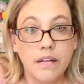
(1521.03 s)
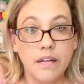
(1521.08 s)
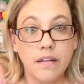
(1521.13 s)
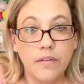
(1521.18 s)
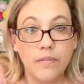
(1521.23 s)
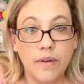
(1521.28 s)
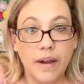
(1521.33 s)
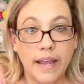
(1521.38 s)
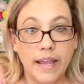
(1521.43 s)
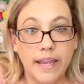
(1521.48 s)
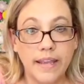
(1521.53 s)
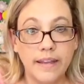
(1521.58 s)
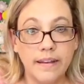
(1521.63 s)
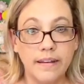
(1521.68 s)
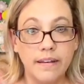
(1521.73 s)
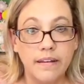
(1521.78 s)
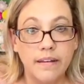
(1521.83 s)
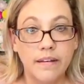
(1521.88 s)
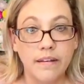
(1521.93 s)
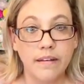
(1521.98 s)
Right?
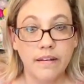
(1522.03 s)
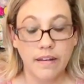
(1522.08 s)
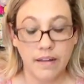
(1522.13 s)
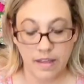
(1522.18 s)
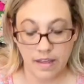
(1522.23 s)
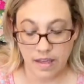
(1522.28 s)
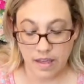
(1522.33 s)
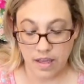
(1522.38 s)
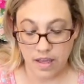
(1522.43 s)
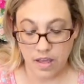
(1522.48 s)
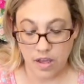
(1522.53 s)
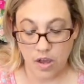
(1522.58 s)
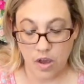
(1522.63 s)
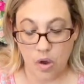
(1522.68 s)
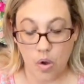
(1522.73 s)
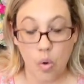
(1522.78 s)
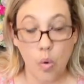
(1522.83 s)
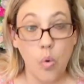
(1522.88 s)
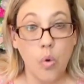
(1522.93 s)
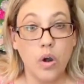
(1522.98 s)

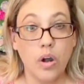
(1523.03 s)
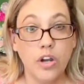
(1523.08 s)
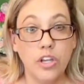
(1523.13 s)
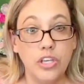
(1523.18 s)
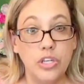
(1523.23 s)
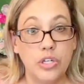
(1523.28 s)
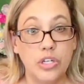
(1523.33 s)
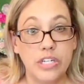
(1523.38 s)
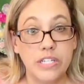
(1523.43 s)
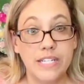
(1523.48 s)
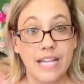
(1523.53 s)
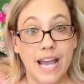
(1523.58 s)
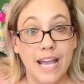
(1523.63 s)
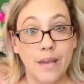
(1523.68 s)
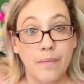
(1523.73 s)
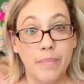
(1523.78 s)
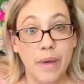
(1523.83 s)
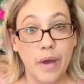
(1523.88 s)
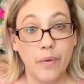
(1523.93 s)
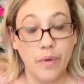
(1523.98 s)
Or you could tie
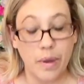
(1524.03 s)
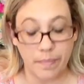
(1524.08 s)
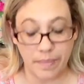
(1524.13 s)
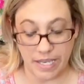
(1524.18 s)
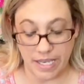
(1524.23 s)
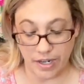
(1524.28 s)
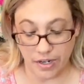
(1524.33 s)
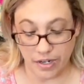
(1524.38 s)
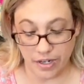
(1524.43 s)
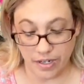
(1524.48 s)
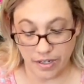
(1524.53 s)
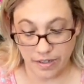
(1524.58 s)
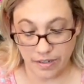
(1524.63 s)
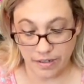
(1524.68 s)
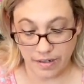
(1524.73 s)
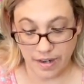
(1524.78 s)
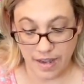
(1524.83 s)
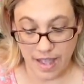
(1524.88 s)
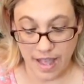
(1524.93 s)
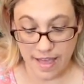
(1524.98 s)
a bow up here
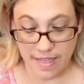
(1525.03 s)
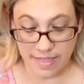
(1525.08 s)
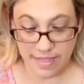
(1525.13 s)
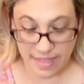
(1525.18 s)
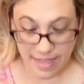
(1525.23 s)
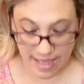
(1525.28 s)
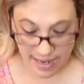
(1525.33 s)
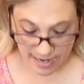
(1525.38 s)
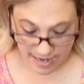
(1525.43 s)
and then